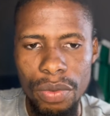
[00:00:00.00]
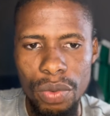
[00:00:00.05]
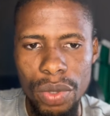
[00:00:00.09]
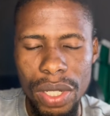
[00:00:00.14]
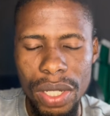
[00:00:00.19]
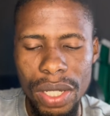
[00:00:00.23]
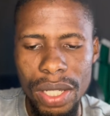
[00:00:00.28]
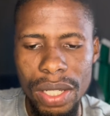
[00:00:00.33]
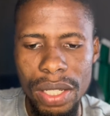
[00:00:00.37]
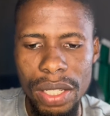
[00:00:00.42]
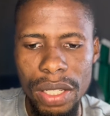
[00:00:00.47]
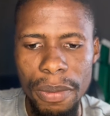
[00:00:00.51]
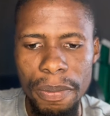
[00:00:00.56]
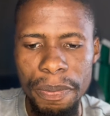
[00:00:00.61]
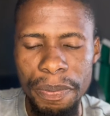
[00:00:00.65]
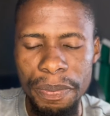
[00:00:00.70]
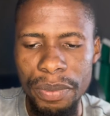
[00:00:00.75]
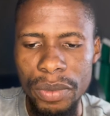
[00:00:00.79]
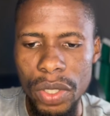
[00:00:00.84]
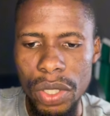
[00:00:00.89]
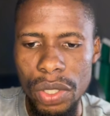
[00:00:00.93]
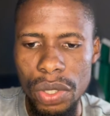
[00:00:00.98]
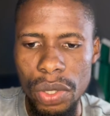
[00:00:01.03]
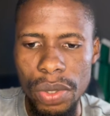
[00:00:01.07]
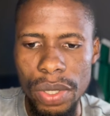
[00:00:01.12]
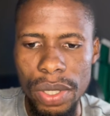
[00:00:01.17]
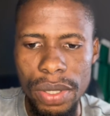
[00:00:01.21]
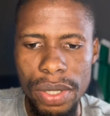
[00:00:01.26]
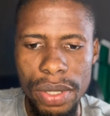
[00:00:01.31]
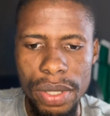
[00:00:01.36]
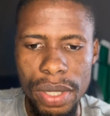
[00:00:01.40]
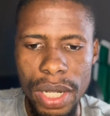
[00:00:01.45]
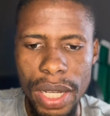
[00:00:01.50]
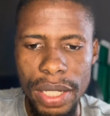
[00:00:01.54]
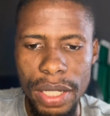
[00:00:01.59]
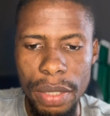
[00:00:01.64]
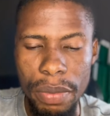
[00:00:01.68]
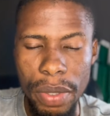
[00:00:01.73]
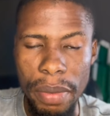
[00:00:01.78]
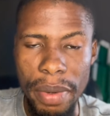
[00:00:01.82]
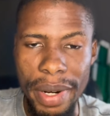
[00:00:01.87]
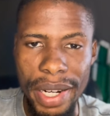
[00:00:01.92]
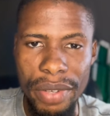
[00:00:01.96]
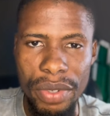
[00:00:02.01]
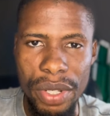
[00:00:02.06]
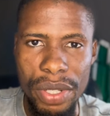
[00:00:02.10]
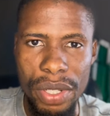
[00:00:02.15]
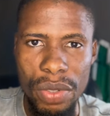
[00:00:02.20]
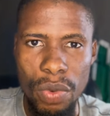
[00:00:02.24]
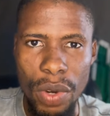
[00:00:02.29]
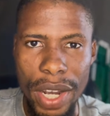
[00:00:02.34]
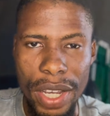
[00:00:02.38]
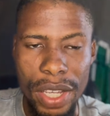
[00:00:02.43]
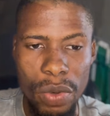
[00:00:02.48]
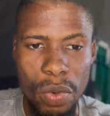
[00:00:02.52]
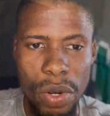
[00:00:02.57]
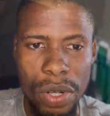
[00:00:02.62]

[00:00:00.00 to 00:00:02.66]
we need him. So this is like the primary reason why he